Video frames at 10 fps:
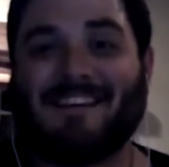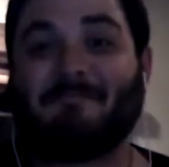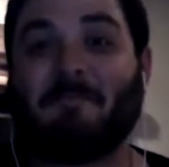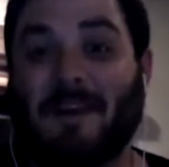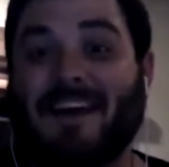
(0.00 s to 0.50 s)

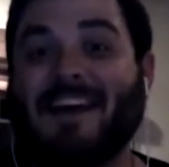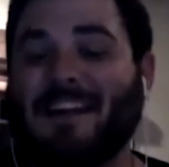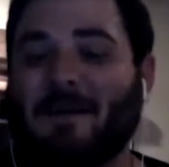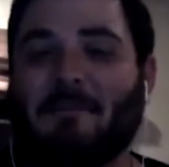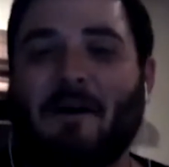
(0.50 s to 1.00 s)

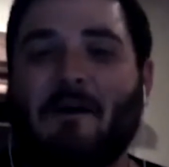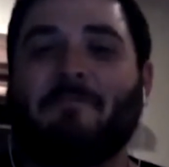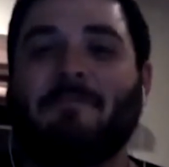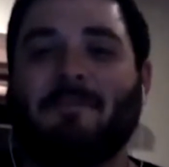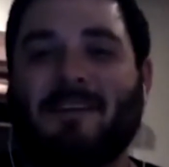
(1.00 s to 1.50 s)
picking him
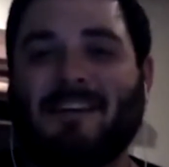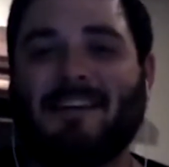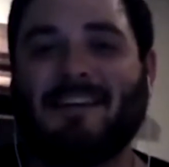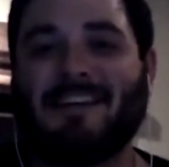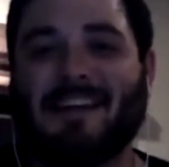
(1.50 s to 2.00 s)
up
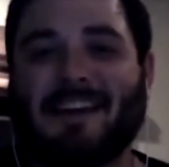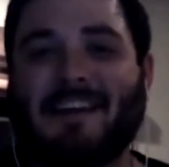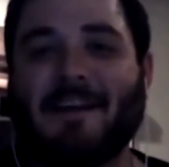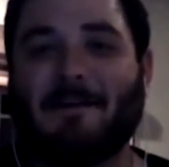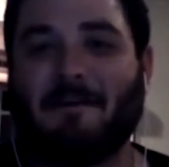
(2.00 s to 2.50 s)
and
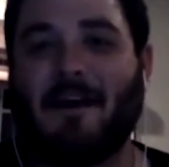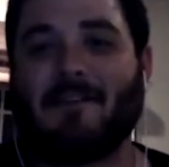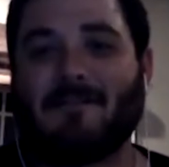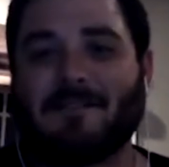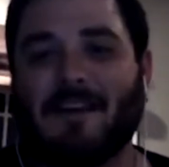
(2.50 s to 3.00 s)
getting him out
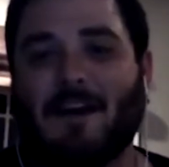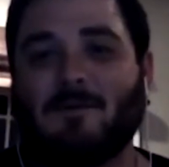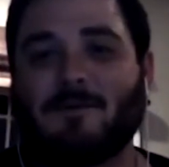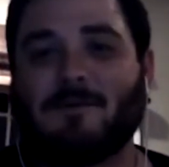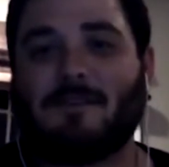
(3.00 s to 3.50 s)
of his
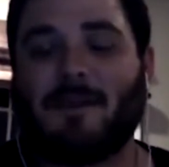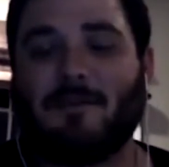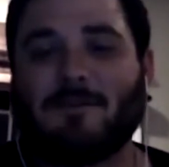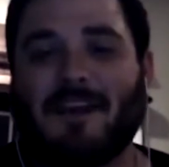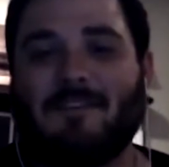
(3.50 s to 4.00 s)
house. He
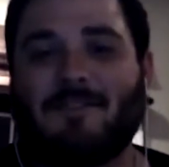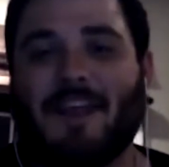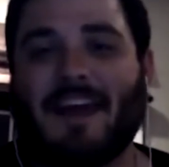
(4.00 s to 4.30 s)
was having